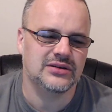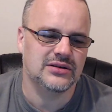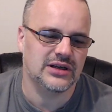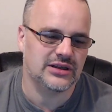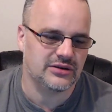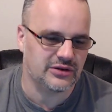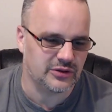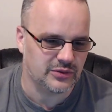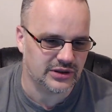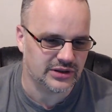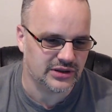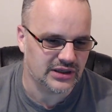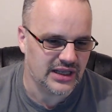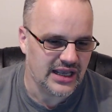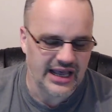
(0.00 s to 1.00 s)
I don't know the word.
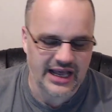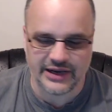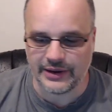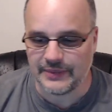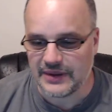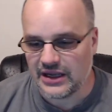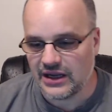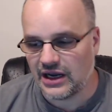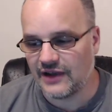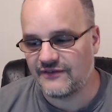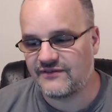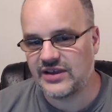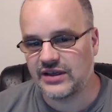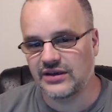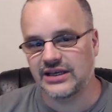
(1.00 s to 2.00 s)
Anyway, I
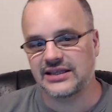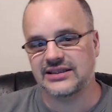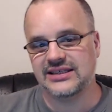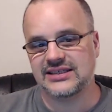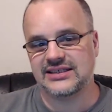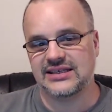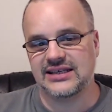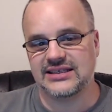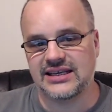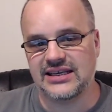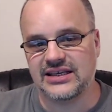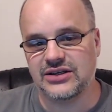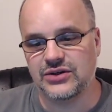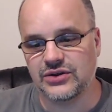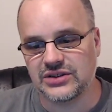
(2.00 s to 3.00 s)
feel like this is a
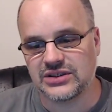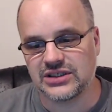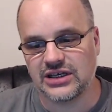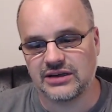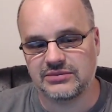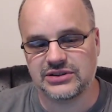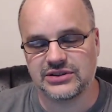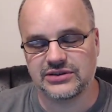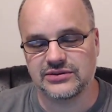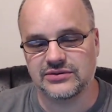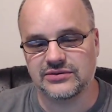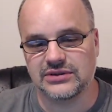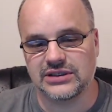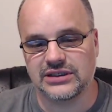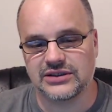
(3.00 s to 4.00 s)
good time
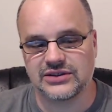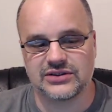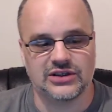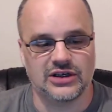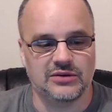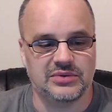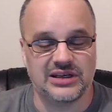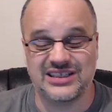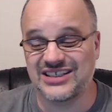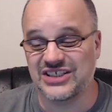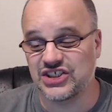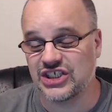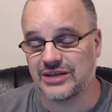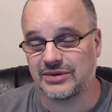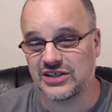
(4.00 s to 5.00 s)
to uh, stop. I didn't
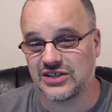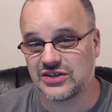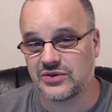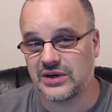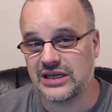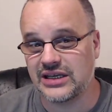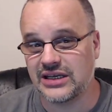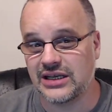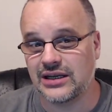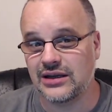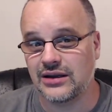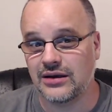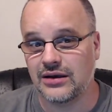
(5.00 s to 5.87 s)
share my screen again.